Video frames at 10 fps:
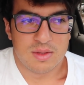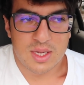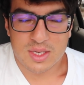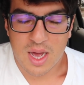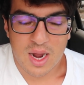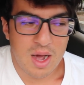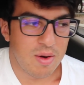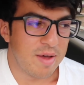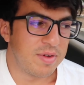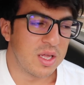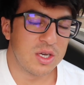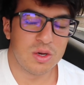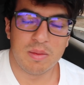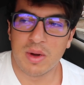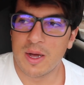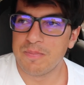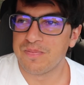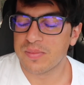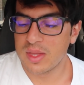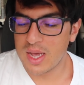That's kind of how I fell into it, but
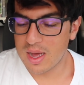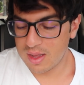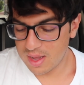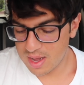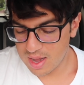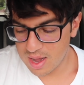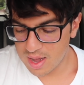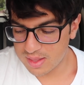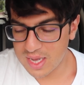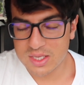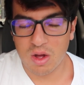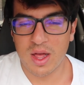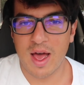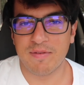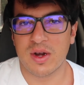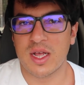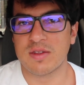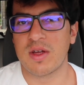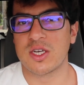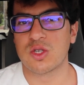yeah, uh, that's all I have for
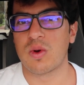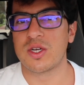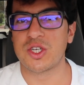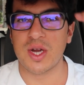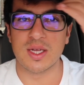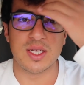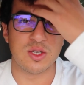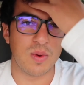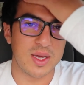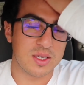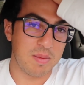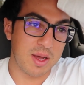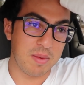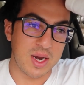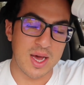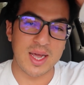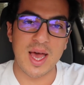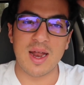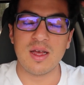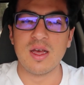today's video. I just wanted to share these ways to make money.
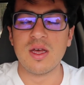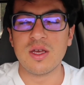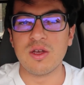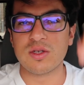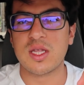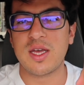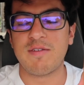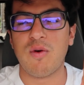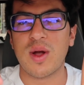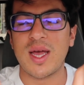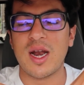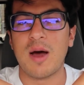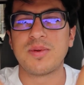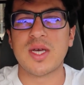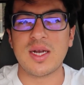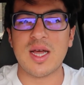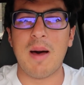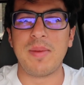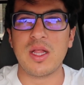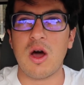Again, use the link for GetUpside
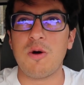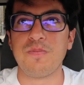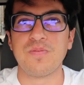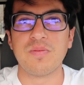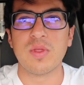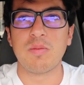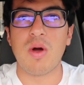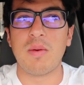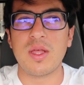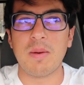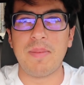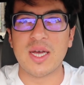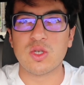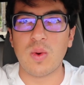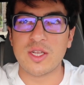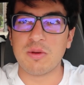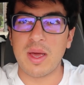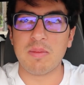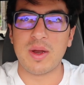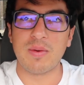down below. Probably the best way to
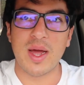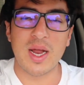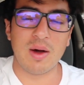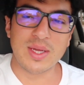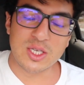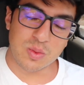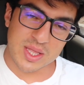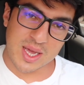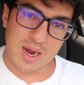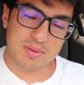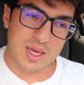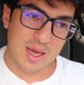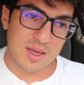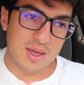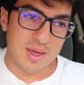make money right now is with GetUpside.